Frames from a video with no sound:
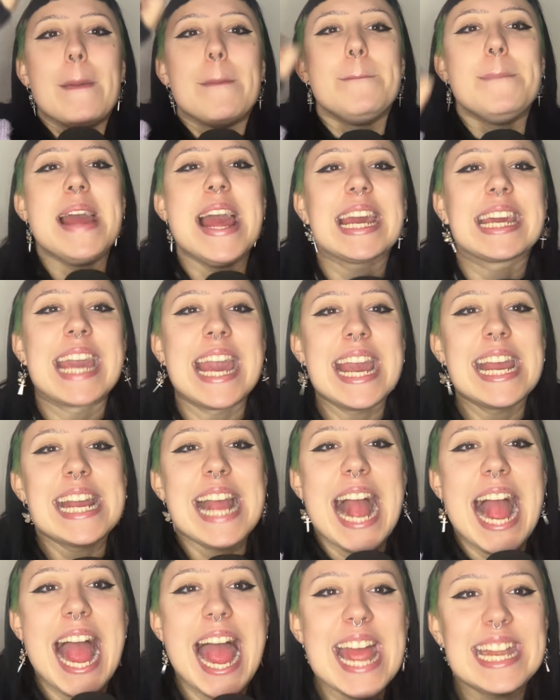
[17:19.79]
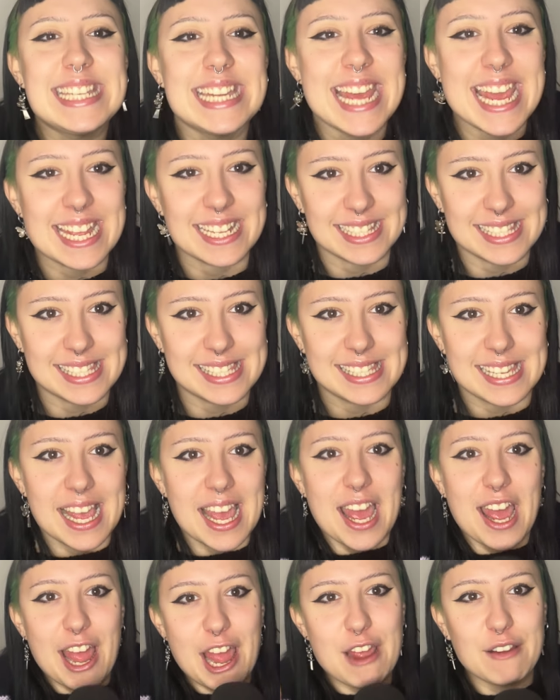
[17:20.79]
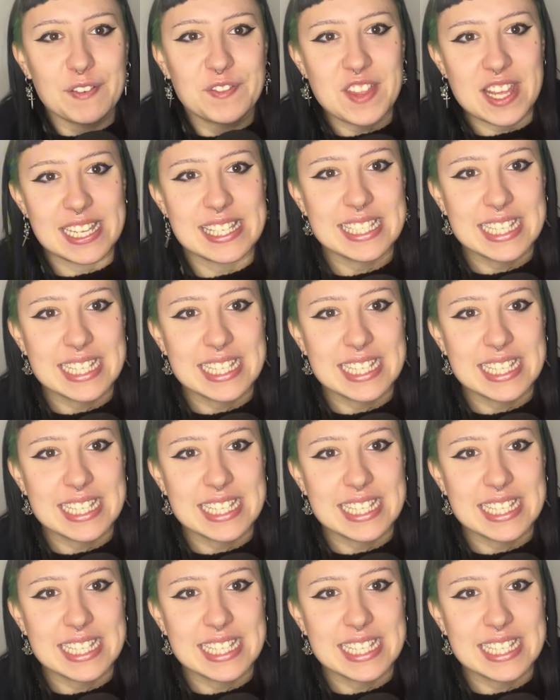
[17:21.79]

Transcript: making edits of this